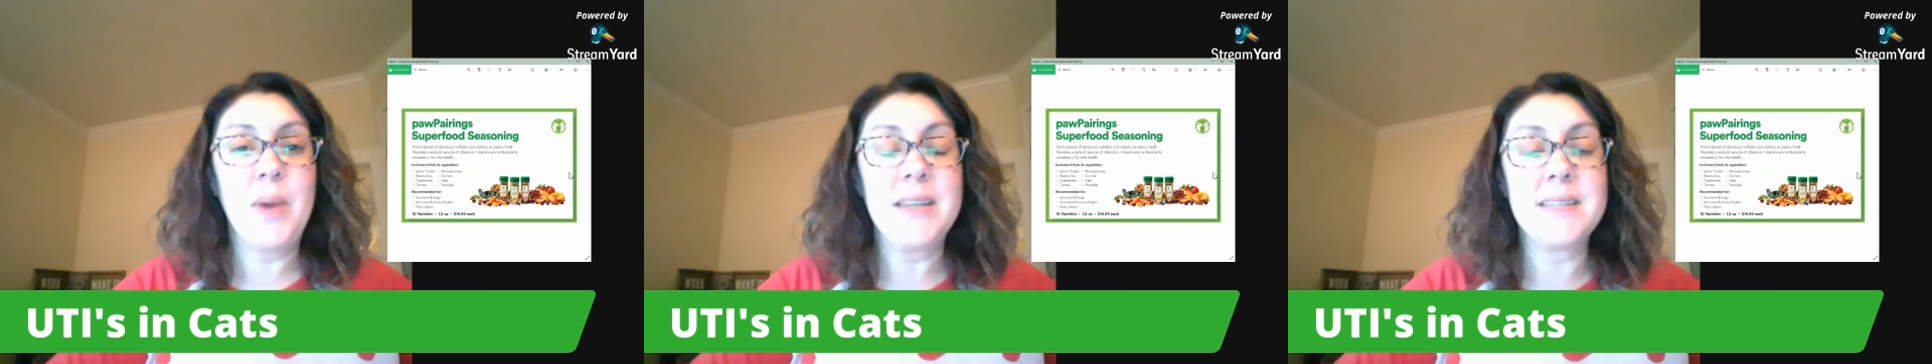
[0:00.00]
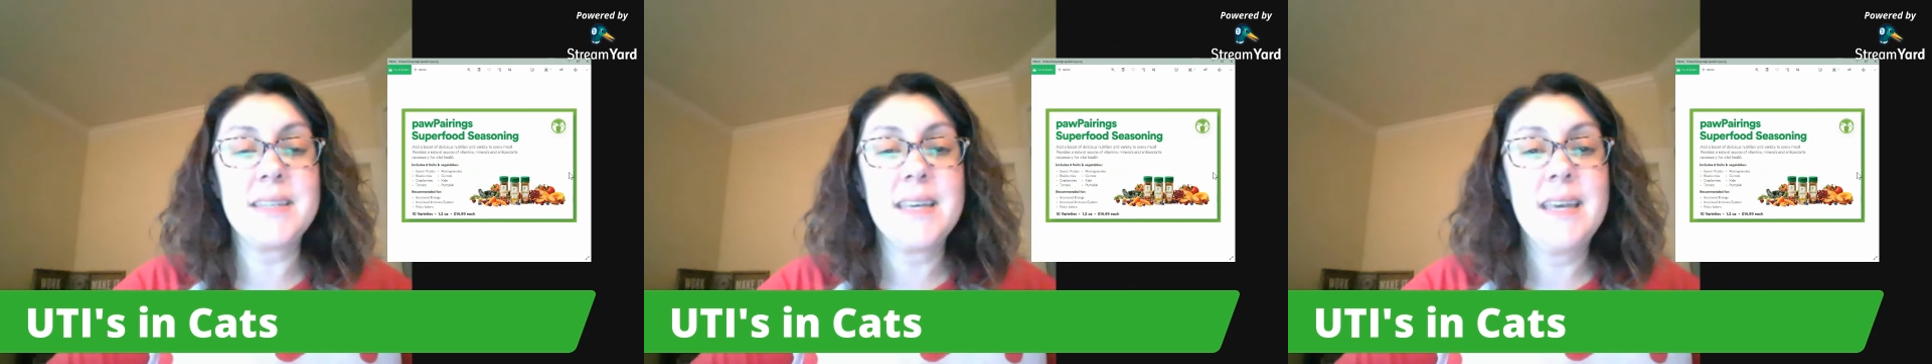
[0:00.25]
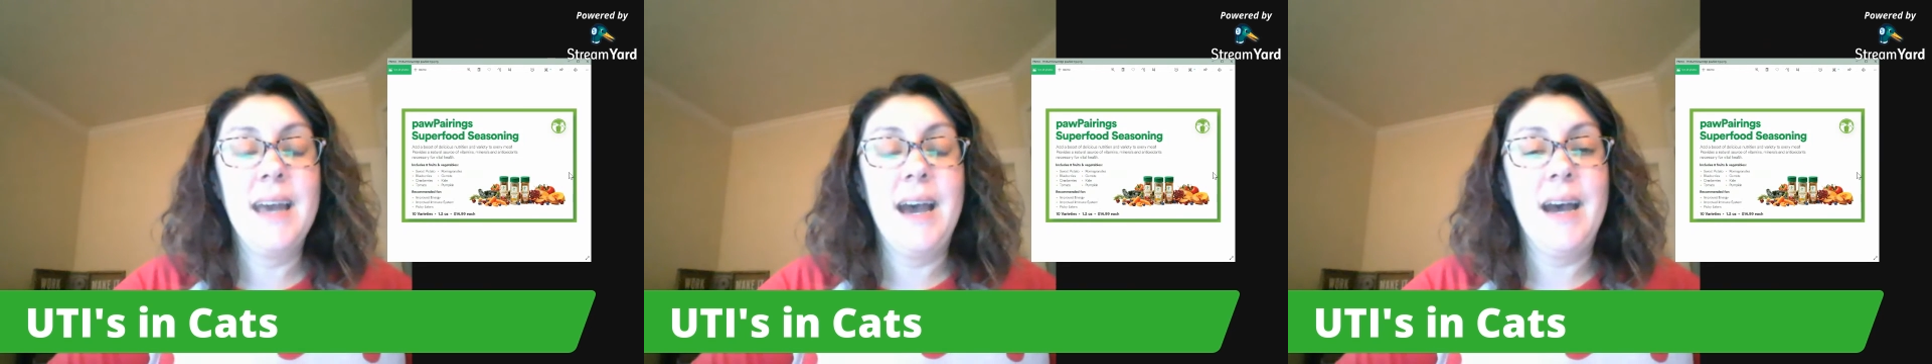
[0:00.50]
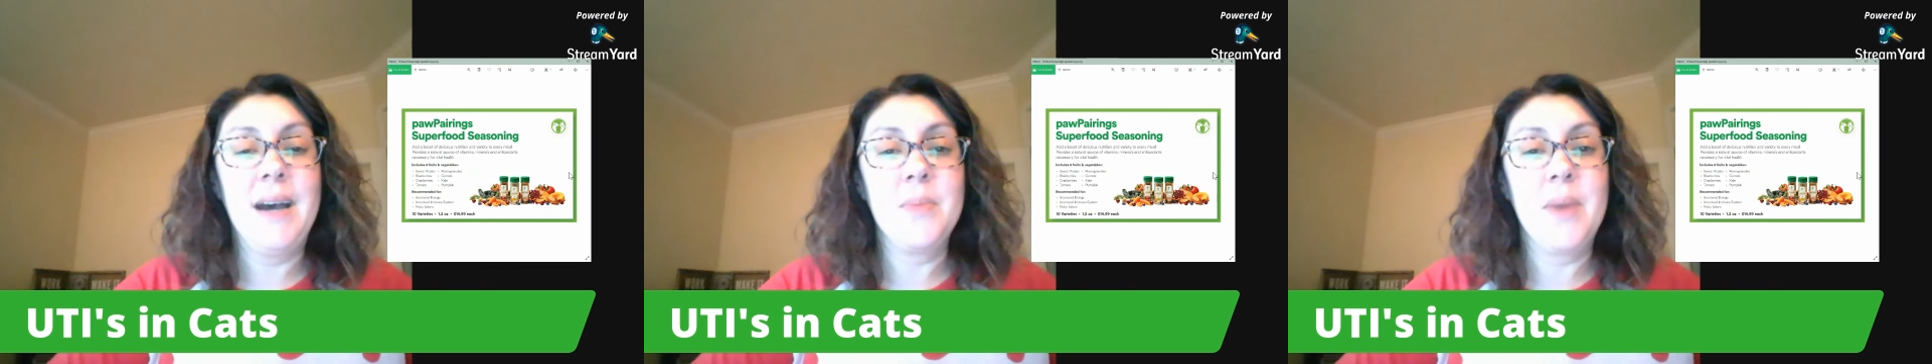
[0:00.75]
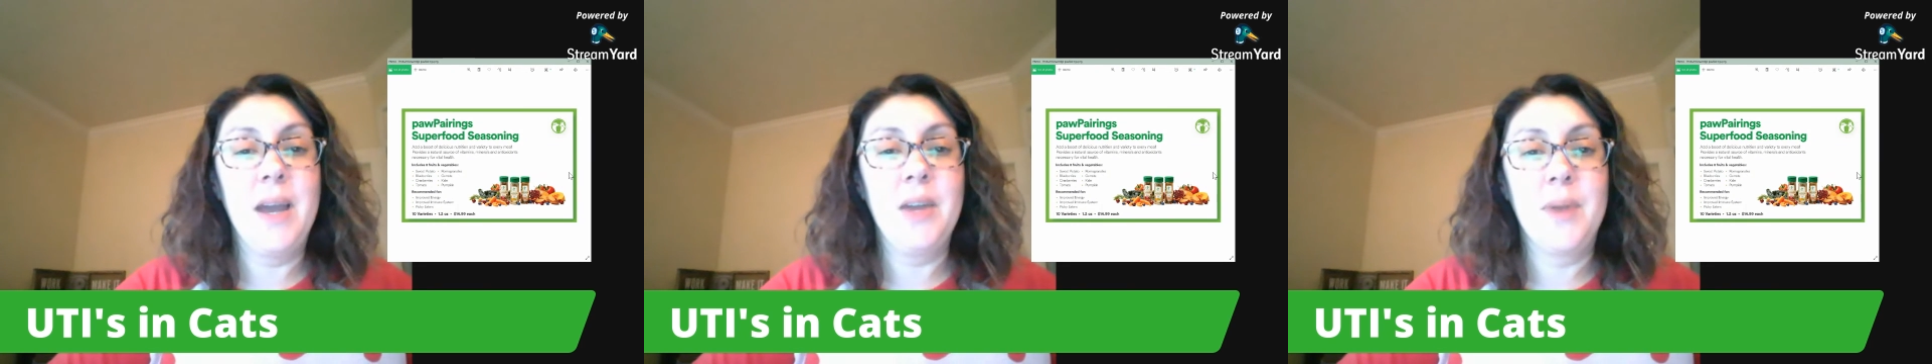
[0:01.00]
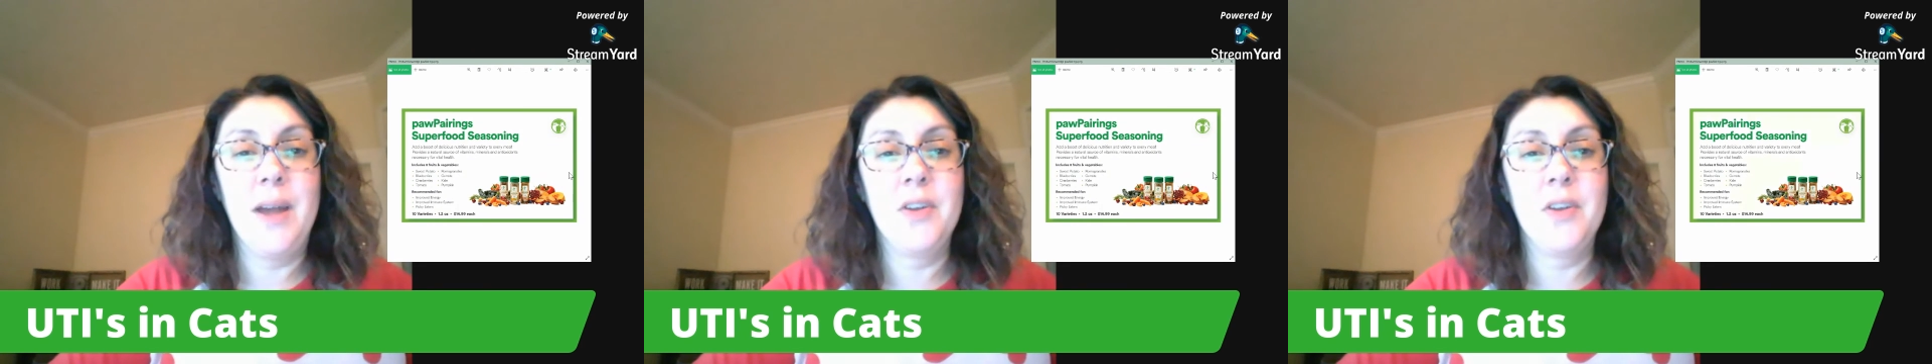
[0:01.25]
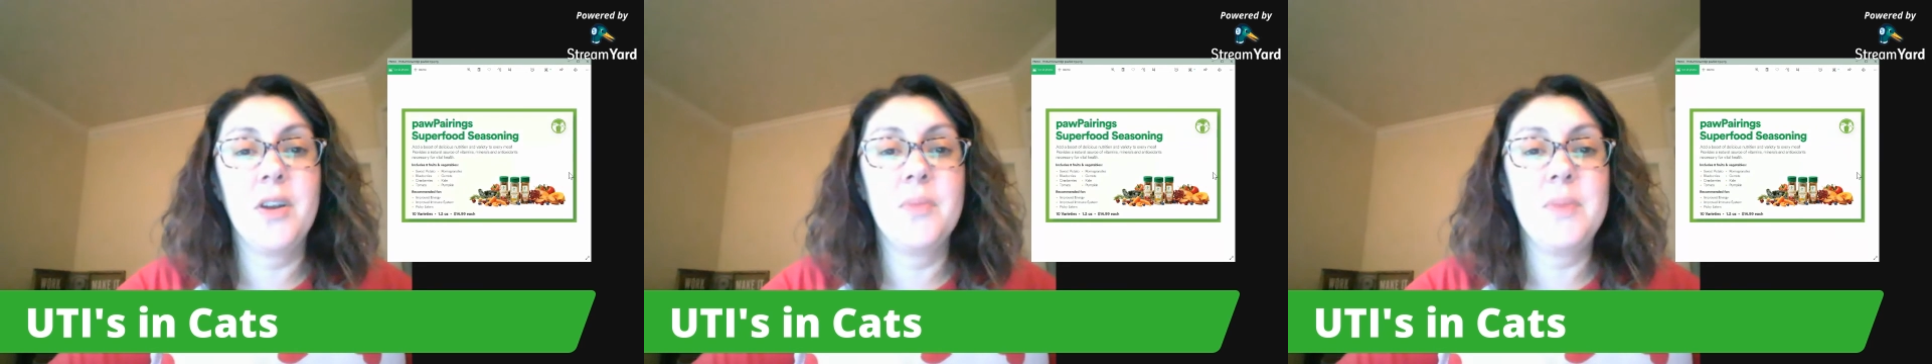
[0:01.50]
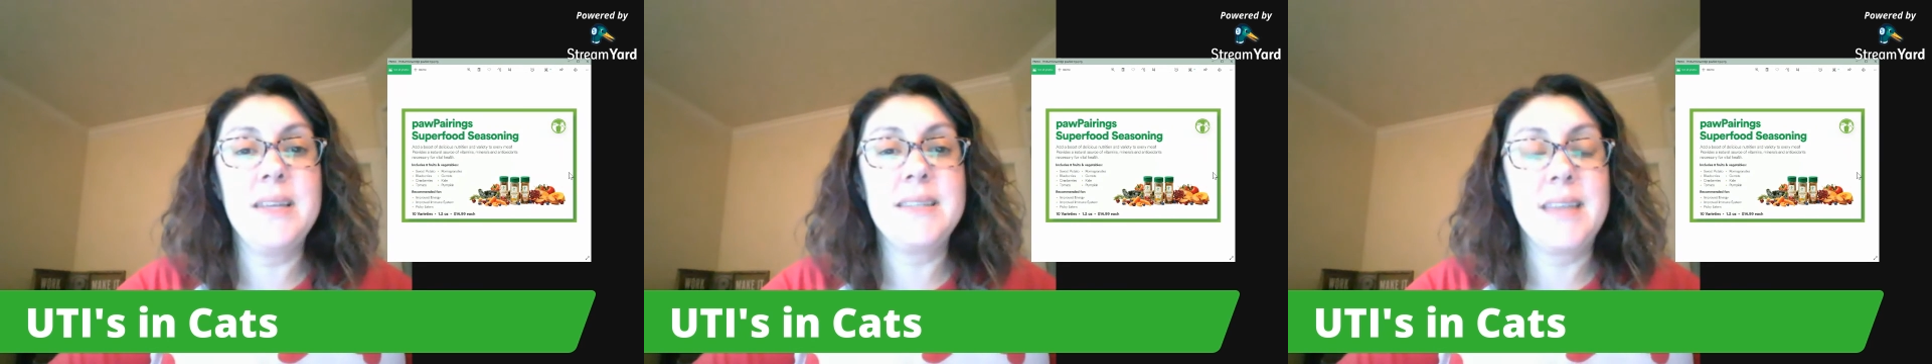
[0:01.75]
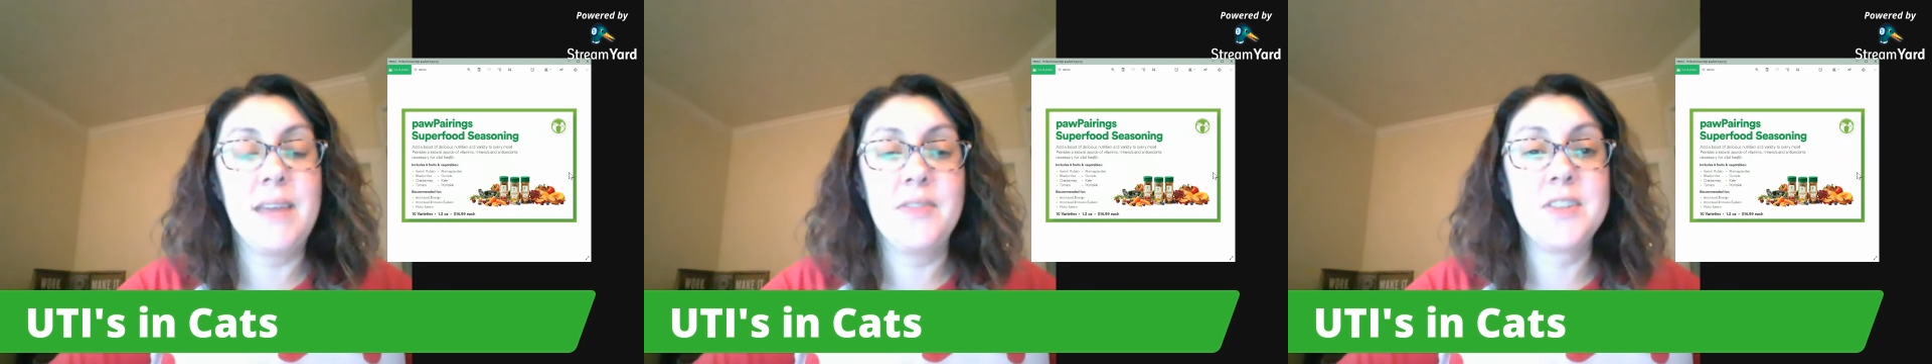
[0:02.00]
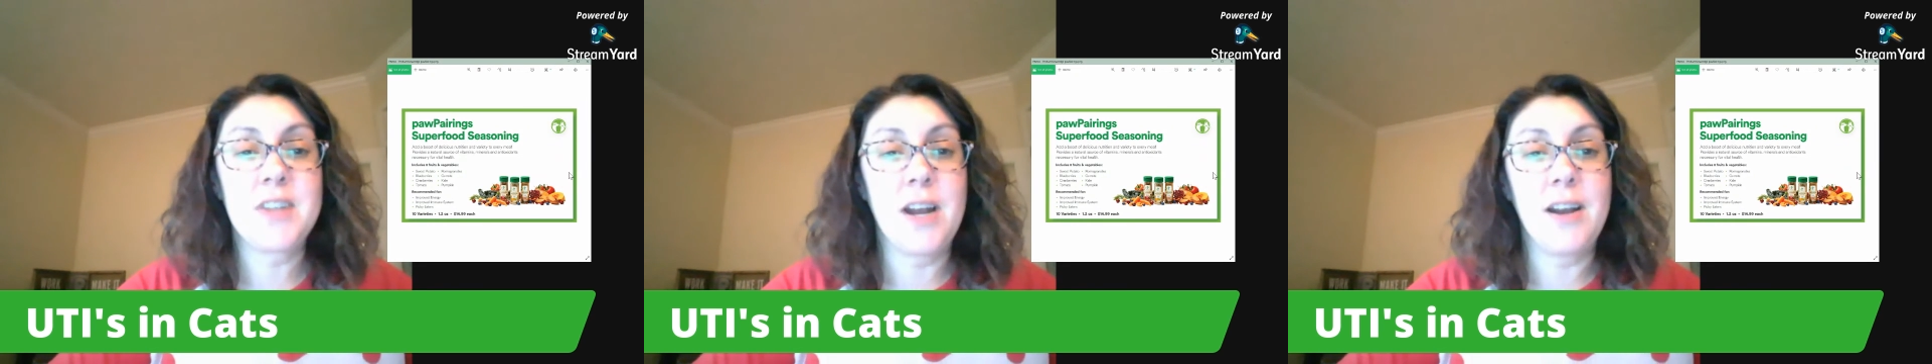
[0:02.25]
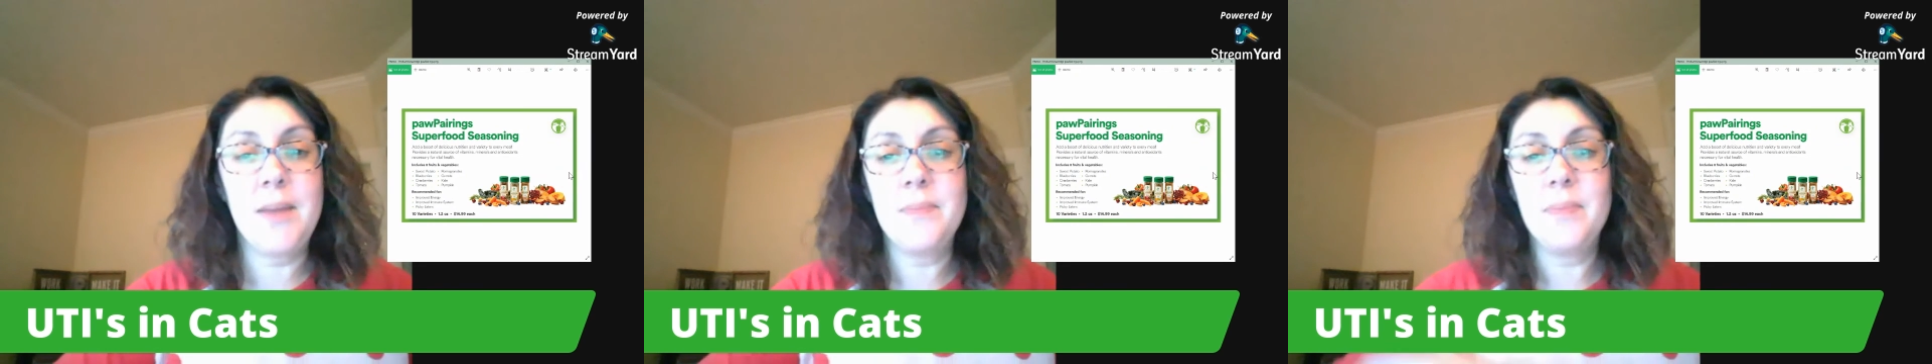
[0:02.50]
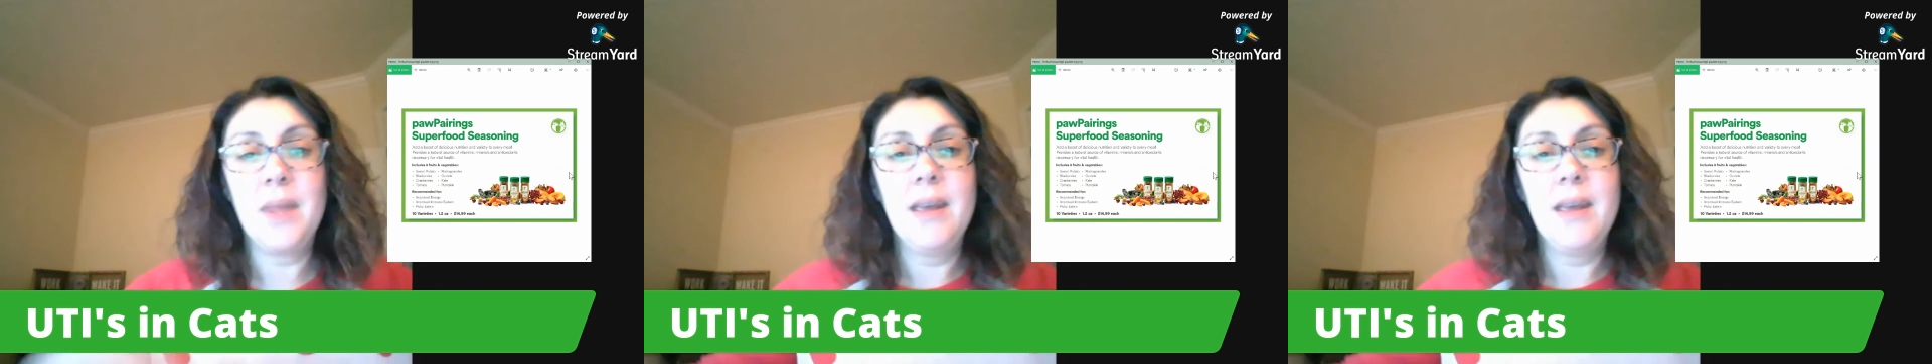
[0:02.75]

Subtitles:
But I'd rather be safe than sorry.